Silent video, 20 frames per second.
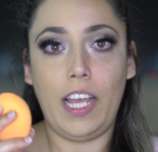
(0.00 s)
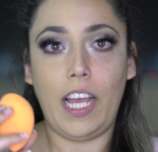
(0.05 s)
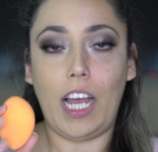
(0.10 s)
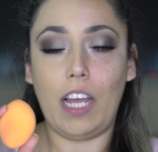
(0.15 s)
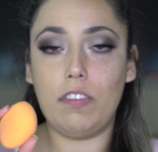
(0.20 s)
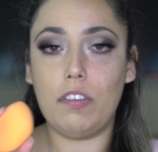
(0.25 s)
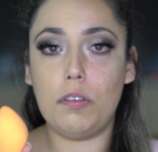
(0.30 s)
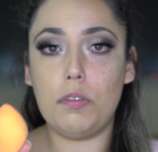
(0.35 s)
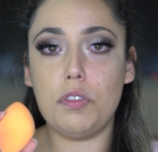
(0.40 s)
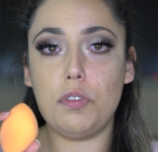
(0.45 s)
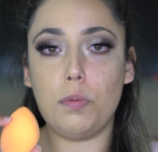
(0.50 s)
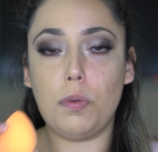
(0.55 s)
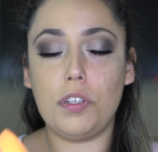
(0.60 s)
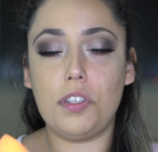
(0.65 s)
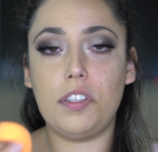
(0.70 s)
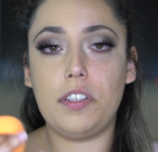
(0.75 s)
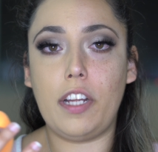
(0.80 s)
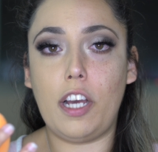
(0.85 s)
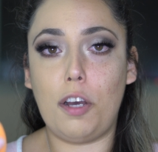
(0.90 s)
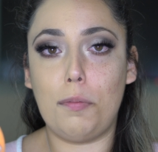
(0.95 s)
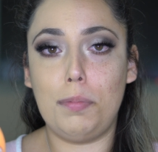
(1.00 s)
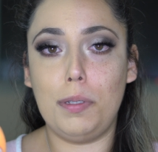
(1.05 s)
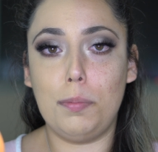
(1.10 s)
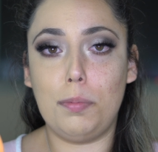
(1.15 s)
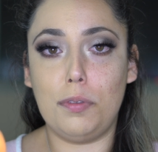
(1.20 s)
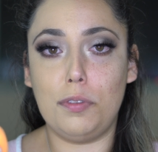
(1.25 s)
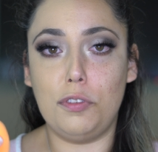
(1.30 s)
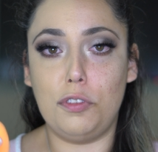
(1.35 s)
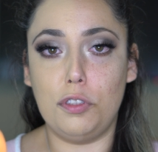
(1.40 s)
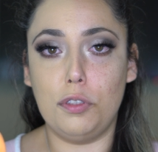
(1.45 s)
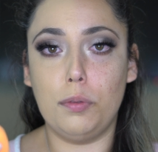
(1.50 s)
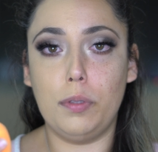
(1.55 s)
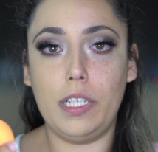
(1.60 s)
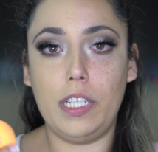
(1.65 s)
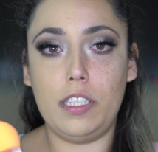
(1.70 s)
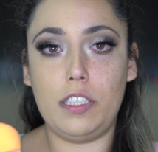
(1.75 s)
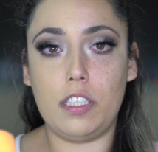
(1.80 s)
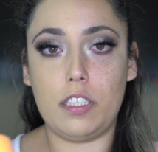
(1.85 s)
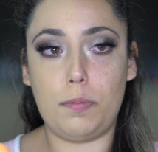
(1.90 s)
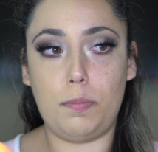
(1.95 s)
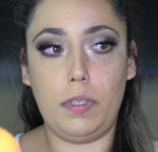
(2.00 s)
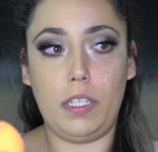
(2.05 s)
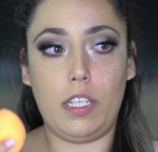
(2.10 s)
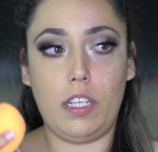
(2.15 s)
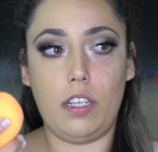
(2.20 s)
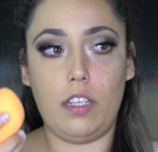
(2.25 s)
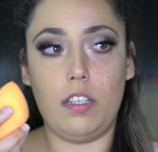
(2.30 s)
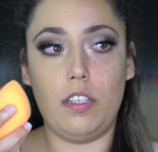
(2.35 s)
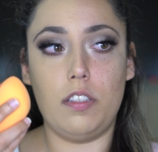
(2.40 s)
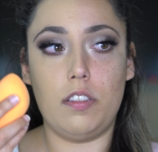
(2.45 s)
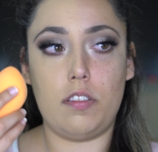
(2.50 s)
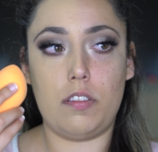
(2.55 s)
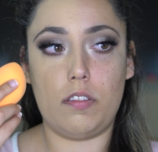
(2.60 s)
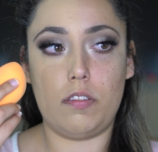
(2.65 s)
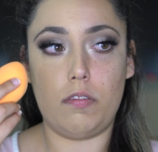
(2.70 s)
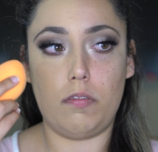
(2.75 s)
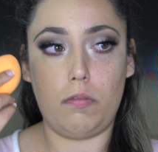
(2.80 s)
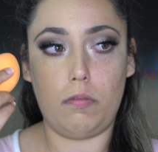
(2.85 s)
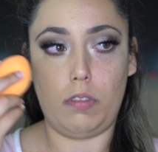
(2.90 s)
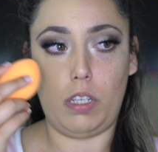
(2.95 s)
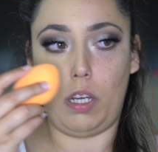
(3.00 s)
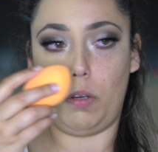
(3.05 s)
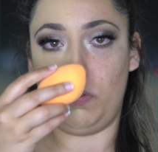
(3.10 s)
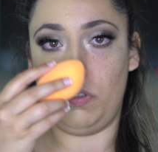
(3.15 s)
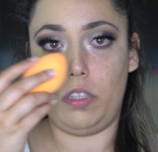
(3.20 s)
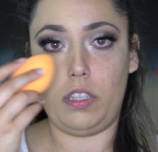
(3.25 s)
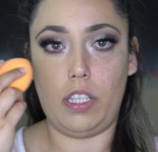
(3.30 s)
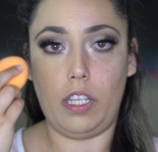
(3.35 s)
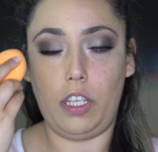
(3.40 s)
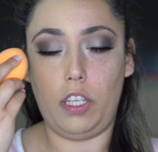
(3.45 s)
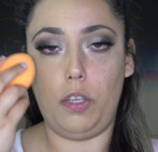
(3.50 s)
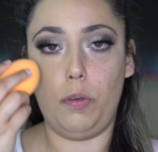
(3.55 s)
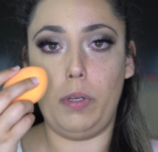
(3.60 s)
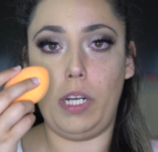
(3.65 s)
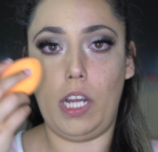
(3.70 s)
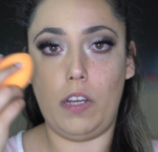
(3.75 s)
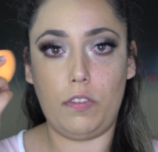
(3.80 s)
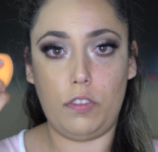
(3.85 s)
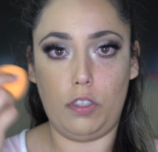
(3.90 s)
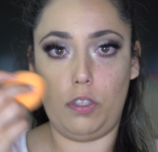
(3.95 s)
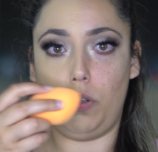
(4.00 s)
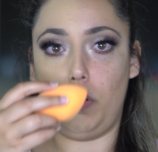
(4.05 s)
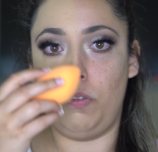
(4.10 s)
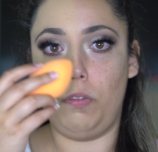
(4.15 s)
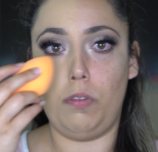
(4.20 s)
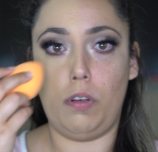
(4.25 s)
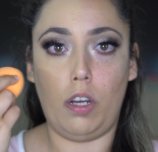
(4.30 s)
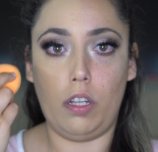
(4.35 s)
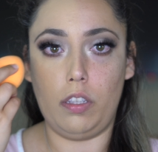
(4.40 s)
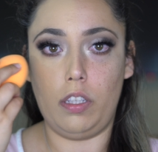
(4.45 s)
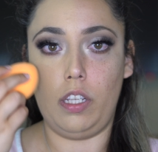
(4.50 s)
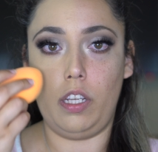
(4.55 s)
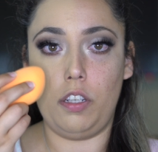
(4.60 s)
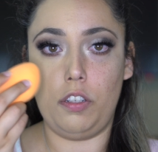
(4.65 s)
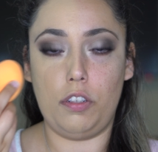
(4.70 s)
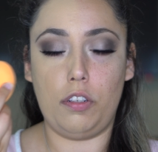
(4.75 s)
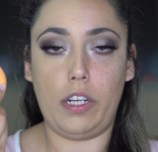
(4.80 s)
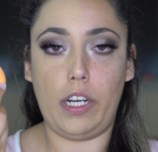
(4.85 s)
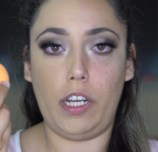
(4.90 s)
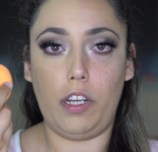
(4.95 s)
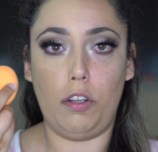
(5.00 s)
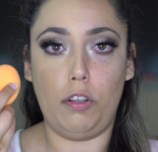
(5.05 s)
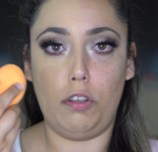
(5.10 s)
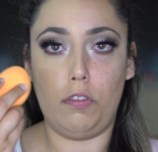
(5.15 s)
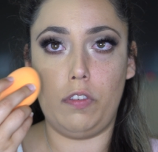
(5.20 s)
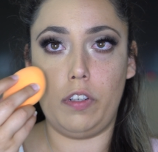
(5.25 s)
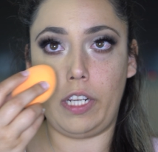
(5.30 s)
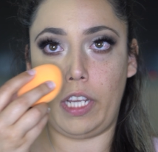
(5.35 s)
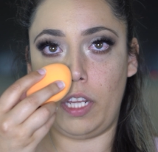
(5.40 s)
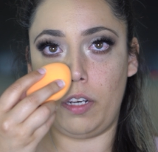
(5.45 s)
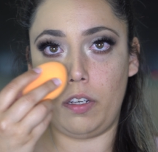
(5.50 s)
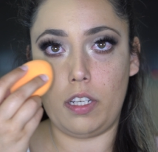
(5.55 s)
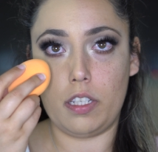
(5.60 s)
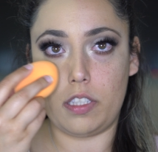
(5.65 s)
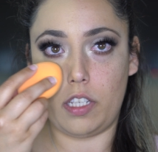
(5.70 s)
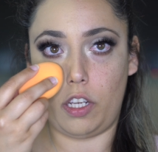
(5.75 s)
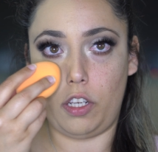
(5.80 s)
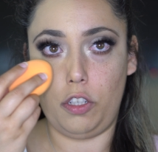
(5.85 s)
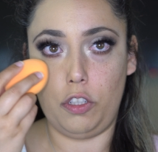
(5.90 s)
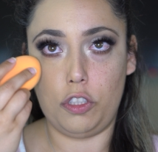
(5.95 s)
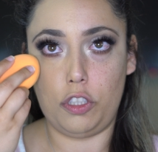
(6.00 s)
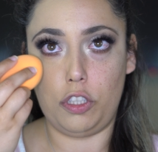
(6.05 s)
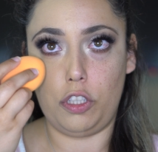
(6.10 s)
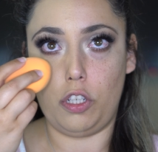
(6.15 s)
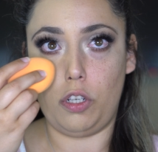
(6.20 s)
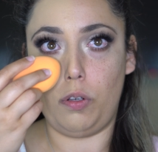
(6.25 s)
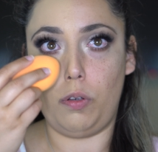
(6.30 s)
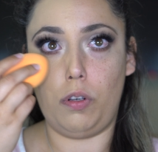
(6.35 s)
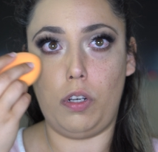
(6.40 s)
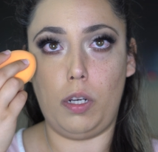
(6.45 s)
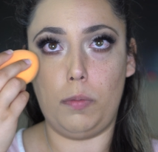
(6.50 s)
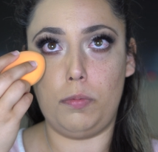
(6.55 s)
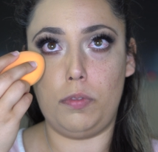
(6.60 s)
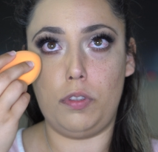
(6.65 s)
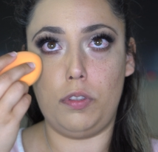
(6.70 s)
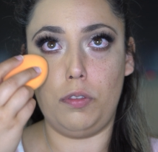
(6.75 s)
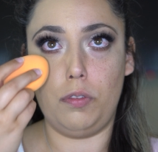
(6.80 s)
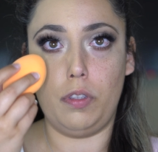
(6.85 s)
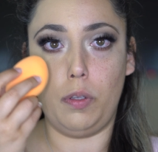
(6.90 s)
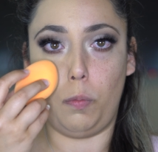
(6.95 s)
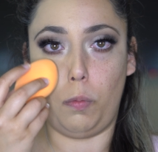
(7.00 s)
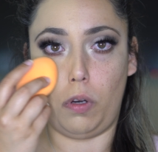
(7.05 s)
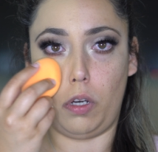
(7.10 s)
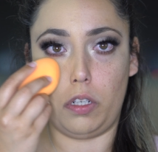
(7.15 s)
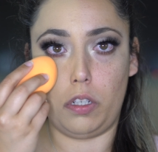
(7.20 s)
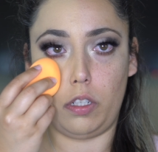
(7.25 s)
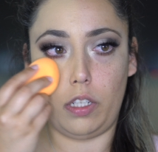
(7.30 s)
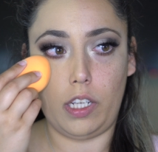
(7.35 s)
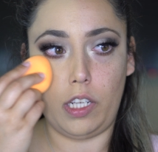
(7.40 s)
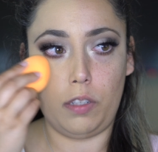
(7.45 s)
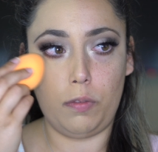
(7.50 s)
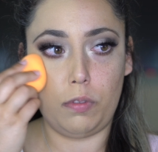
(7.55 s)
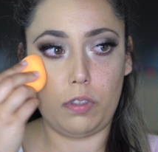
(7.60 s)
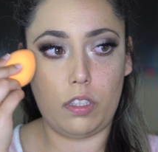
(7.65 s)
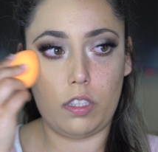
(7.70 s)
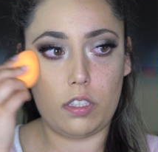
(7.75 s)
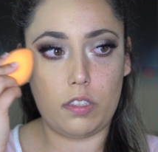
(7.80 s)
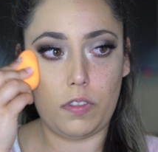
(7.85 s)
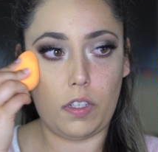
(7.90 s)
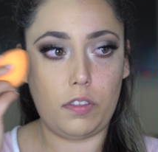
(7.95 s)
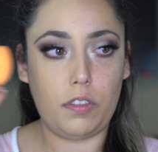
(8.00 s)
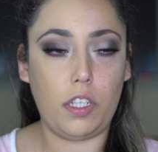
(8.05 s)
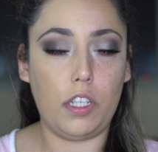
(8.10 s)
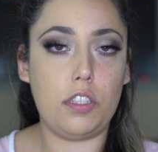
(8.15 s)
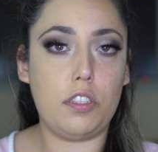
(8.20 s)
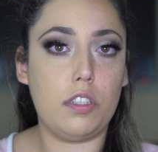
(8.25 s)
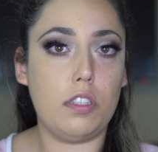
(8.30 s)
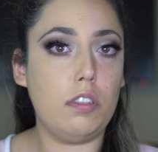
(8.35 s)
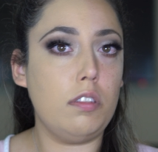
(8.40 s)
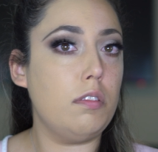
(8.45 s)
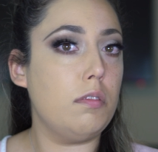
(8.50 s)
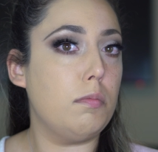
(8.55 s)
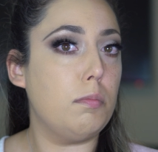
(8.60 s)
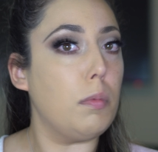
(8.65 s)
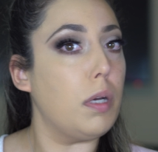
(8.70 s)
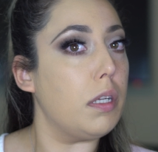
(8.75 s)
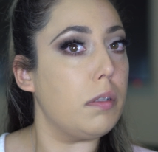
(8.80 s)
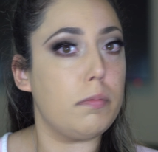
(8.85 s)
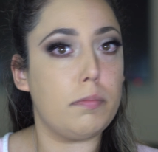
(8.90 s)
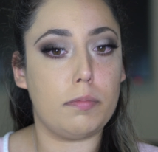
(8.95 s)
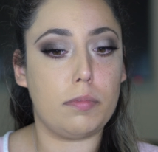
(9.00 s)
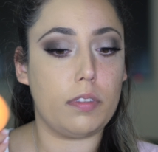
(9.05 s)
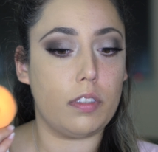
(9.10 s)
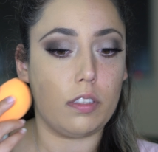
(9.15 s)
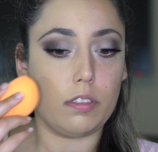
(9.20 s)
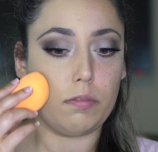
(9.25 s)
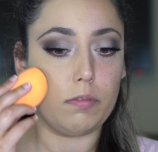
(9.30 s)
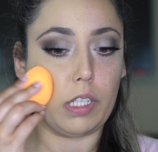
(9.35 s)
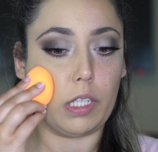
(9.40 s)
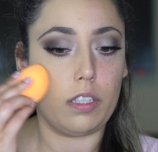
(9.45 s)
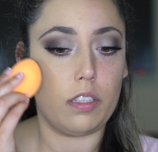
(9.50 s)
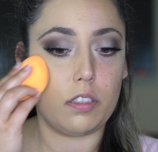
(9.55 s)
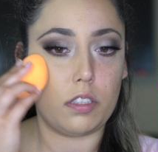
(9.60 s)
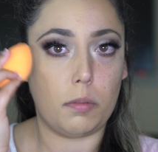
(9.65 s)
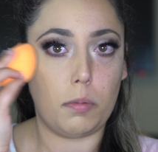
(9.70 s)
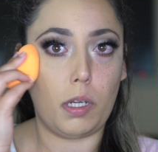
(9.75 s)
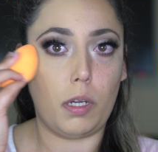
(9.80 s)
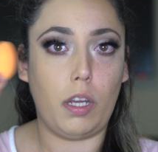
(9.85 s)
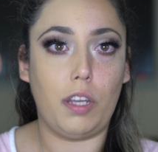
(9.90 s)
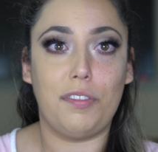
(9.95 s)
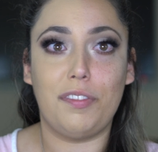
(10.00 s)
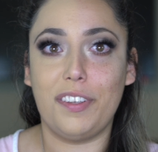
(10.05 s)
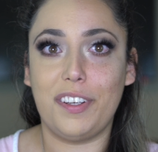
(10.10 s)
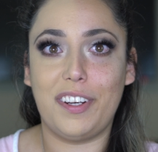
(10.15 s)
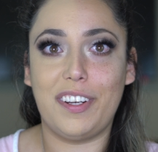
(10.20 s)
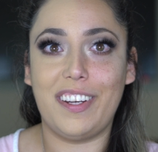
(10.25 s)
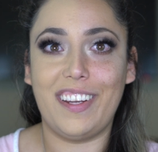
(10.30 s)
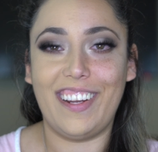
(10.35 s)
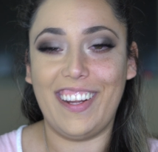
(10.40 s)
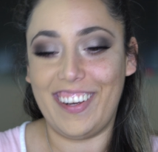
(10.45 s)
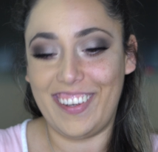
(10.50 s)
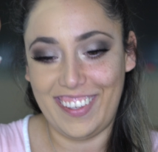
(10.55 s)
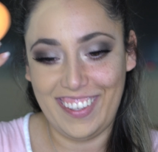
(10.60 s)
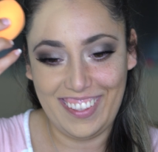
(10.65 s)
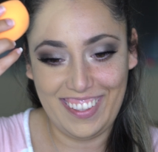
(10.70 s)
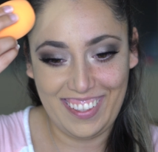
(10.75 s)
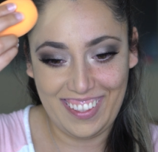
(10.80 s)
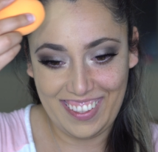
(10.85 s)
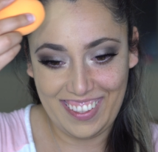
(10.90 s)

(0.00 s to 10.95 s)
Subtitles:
I've always wondered how people do it, just because I would think you would have to go on the under eye all over again, because I usually go up to the waterline with this foundation, but I guess somehow I figured it out.